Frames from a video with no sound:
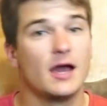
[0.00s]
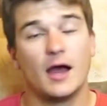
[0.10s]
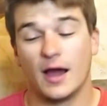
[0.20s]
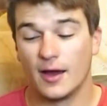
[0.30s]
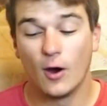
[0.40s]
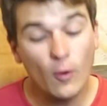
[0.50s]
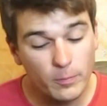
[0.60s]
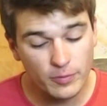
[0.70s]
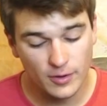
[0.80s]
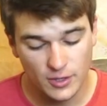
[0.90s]
I
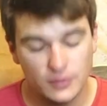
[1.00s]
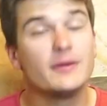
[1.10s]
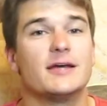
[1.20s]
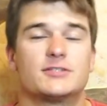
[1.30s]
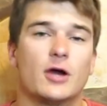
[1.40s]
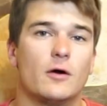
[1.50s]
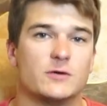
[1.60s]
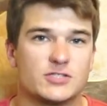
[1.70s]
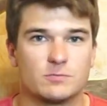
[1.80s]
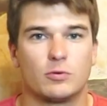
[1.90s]
hope you guys go
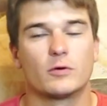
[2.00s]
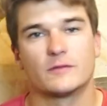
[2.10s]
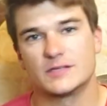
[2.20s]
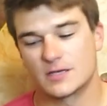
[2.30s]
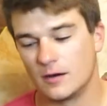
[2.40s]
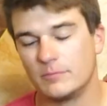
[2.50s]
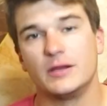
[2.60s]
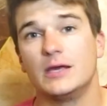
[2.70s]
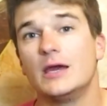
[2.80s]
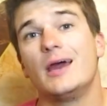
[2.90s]
and support this
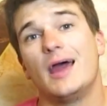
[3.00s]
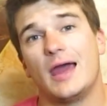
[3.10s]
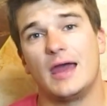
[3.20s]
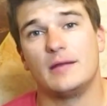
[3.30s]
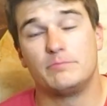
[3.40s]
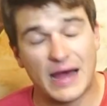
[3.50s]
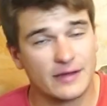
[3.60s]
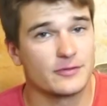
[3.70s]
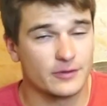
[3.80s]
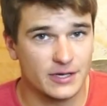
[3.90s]
company and back
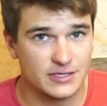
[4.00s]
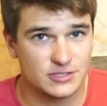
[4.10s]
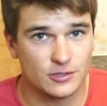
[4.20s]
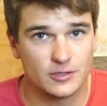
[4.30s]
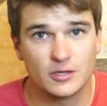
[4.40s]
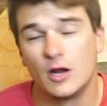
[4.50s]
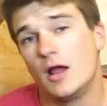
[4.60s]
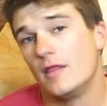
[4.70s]
their Kickstarter.